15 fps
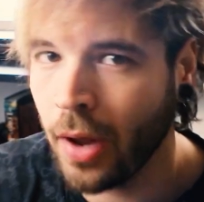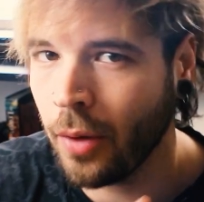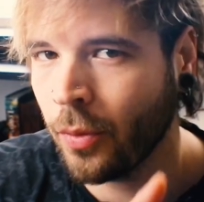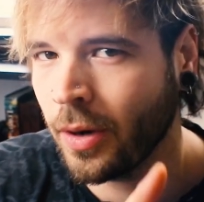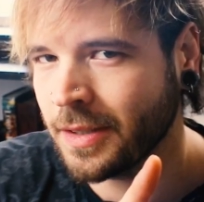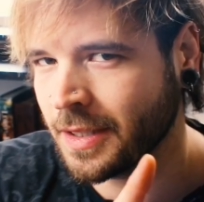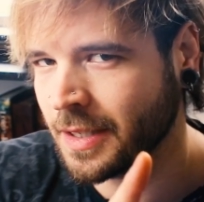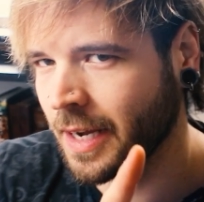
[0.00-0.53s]
wait
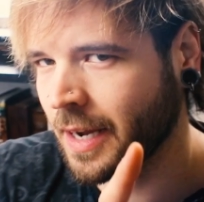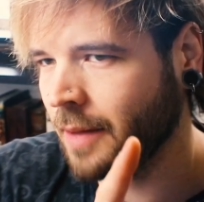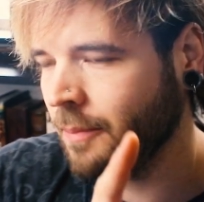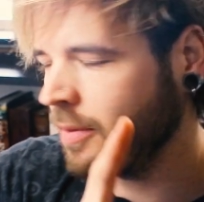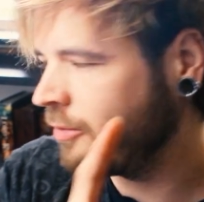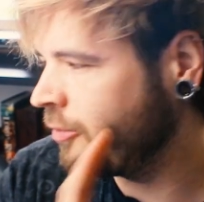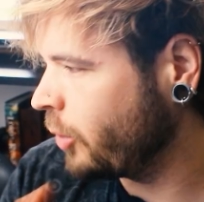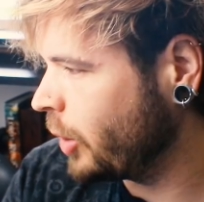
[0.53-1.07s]
one second,
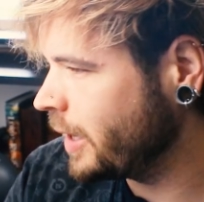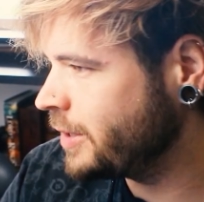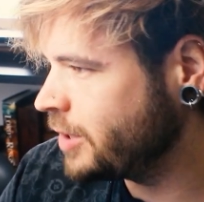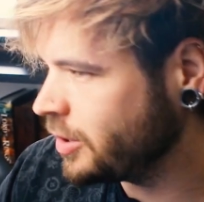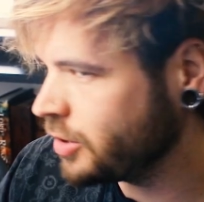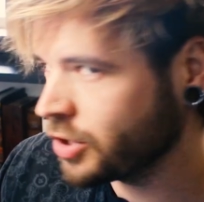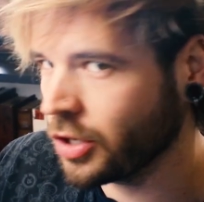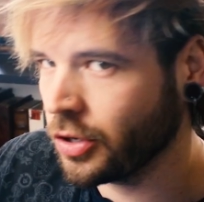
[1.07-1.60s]
before I
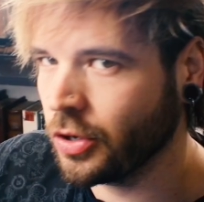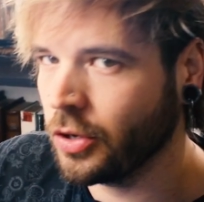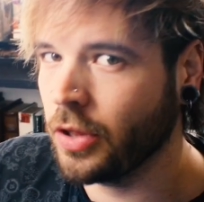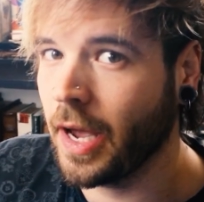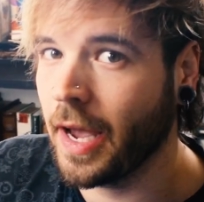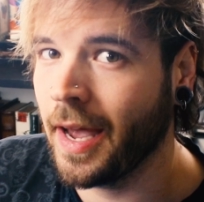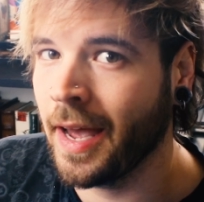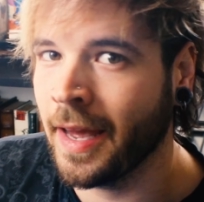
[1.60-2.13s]
do show you
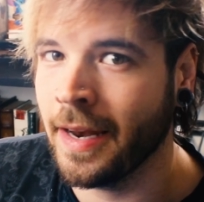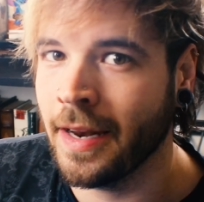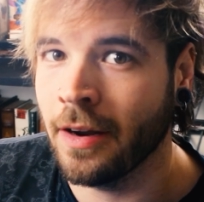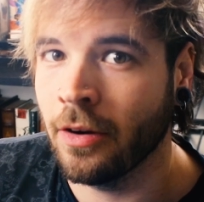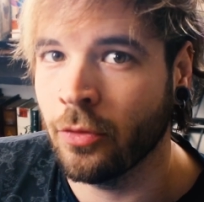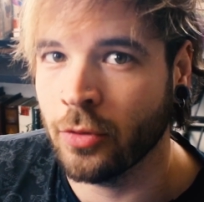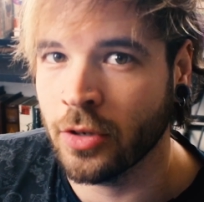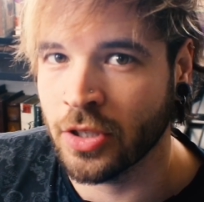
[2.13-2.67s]
the end
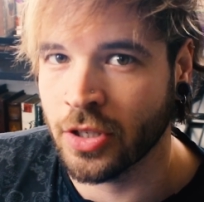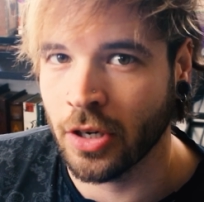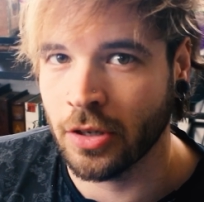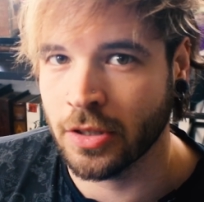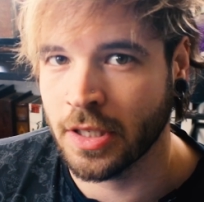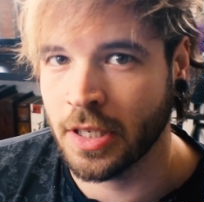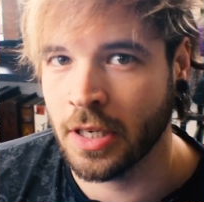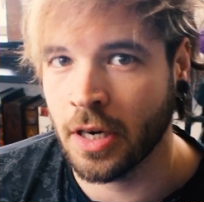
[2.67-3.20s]

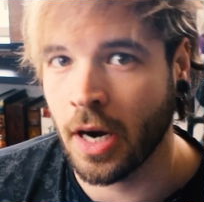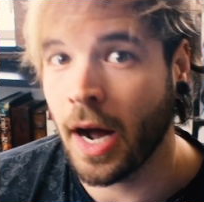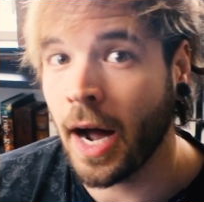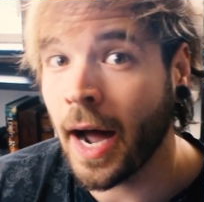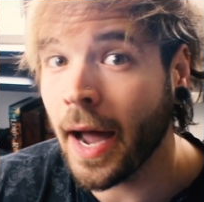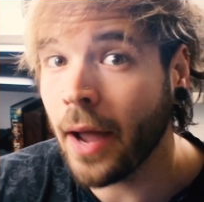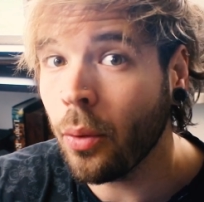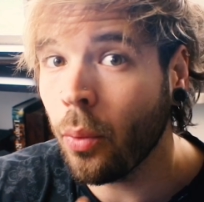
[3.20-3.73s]
results here,
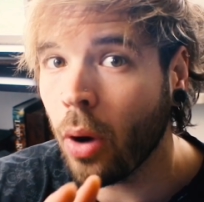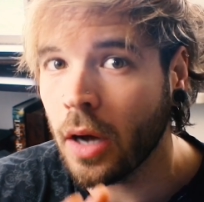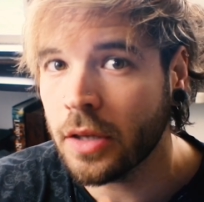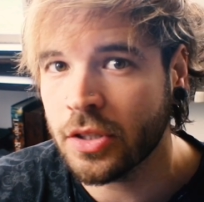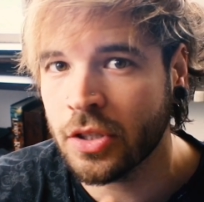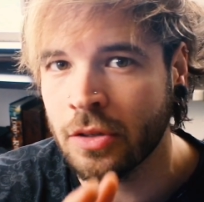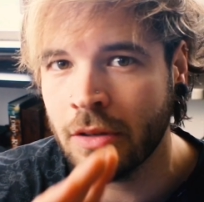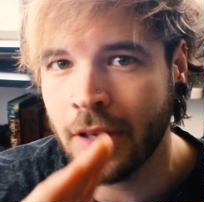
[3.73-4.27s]
I
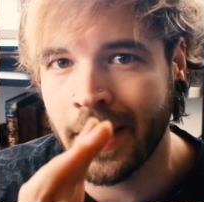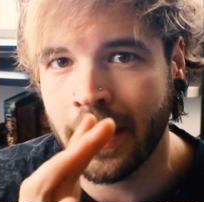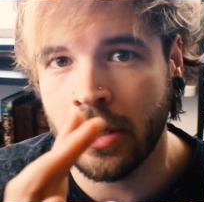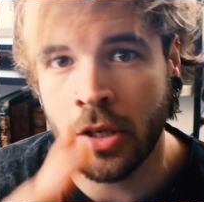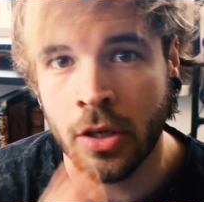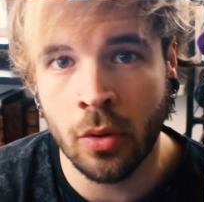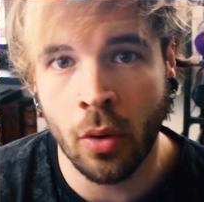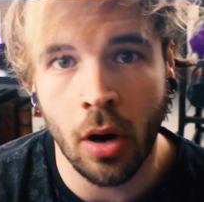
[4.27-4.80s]
want to let
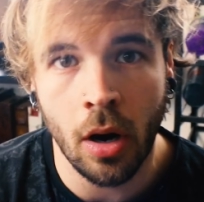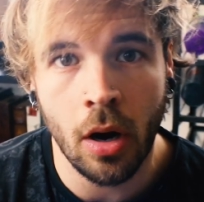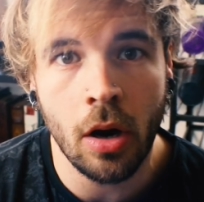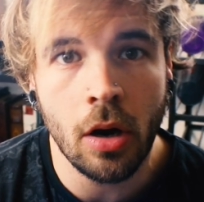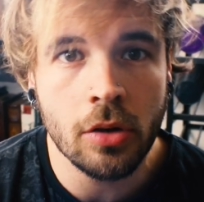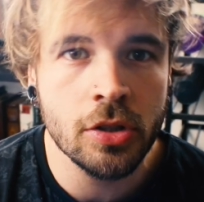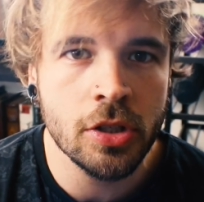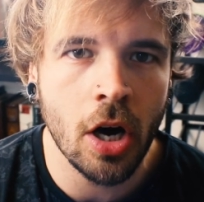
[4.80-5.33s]
you
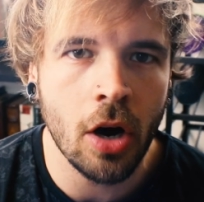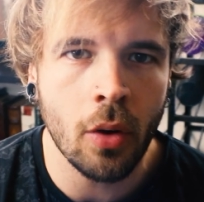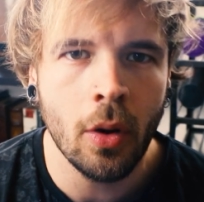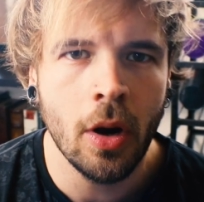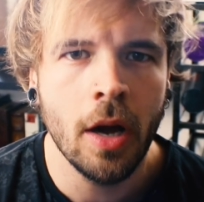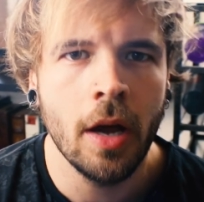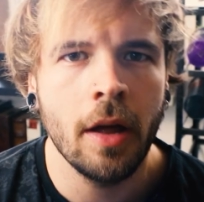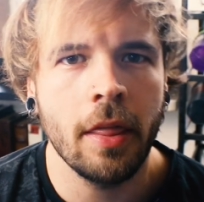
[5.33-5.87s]
all
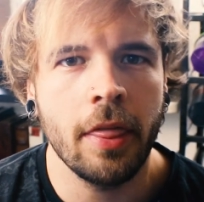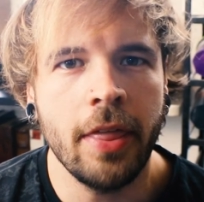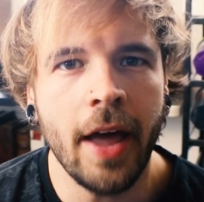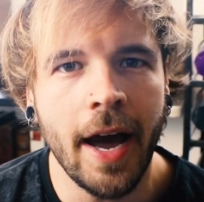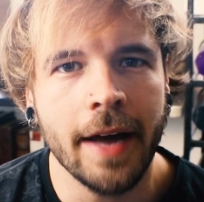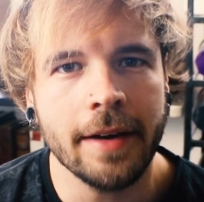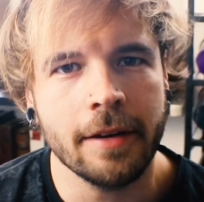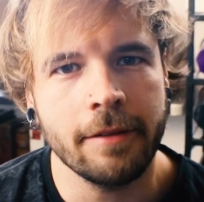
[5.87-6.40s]
know
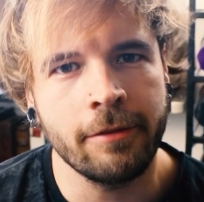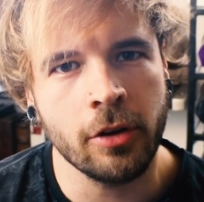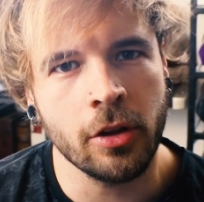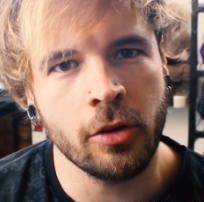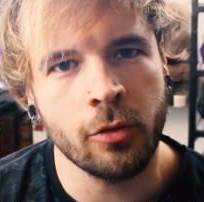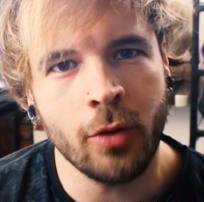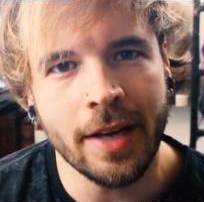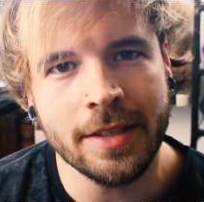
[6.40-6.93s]
that for
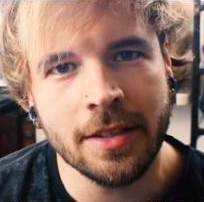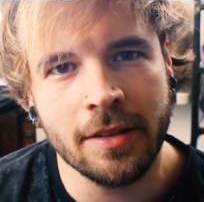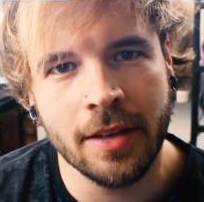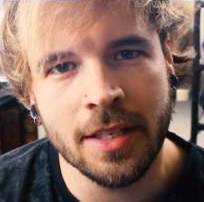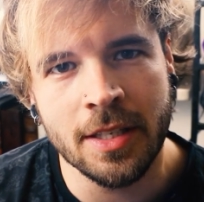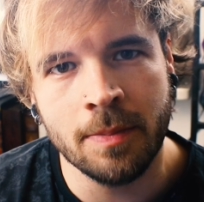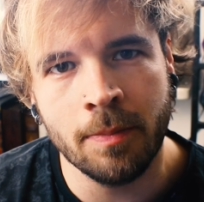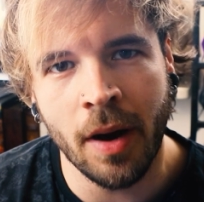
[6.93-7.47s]
the rest of
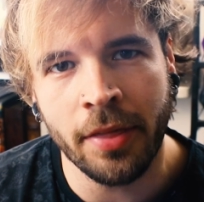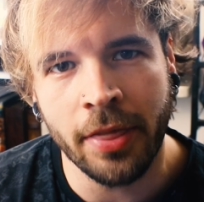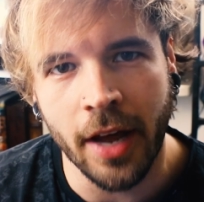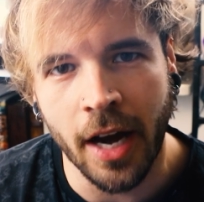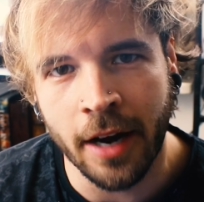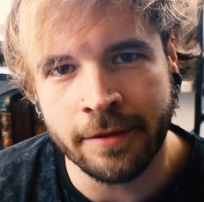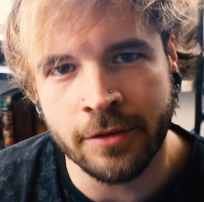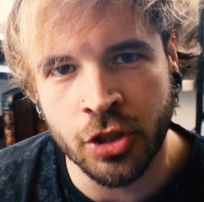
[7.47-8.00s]
this month
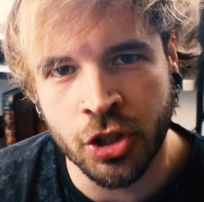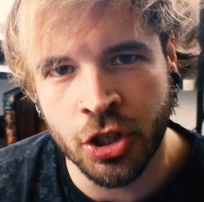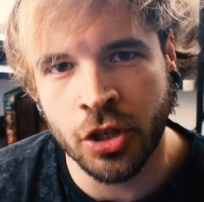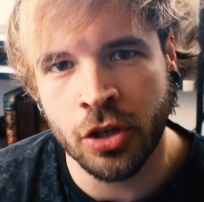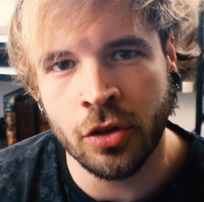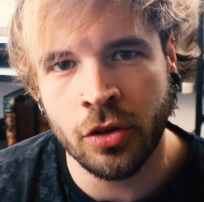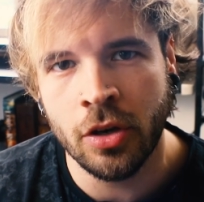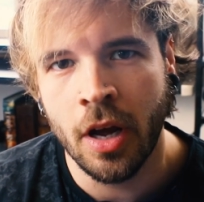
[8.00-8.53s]
of
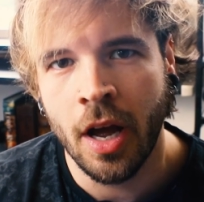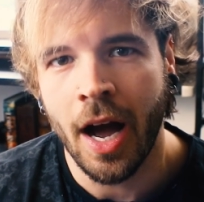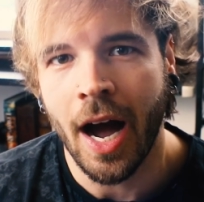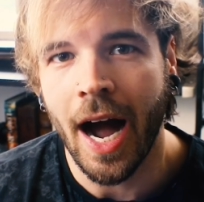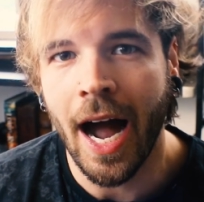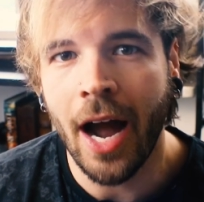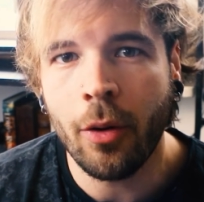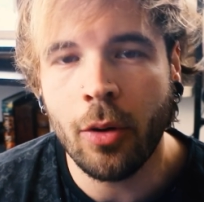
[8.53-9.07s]
June,
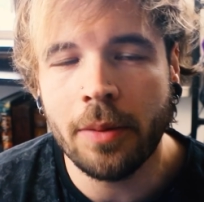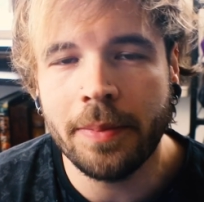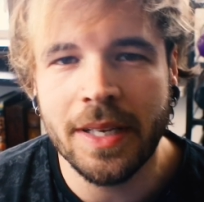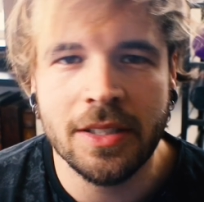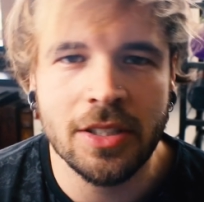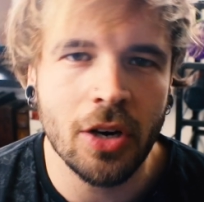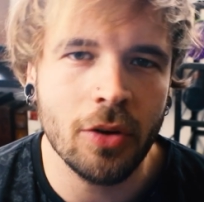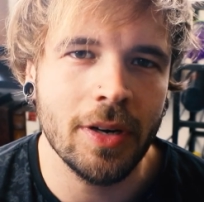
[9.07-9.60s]
I will be
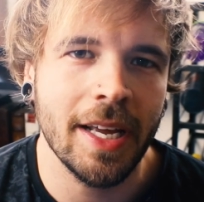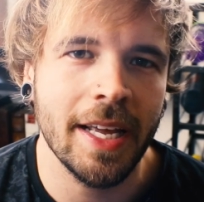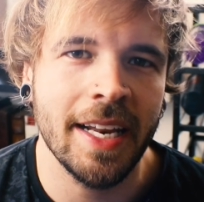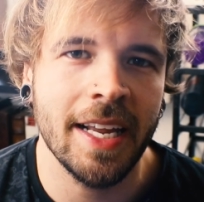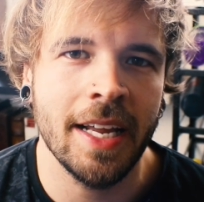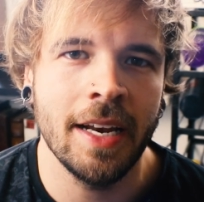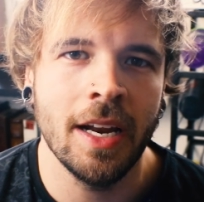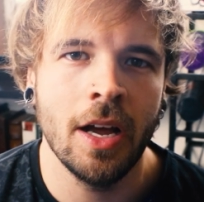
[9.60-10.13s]

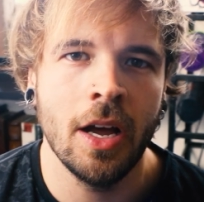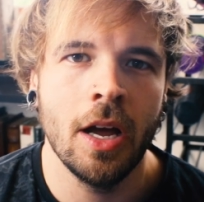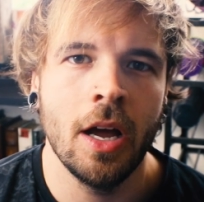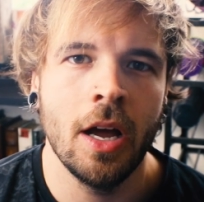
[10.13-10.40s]
donating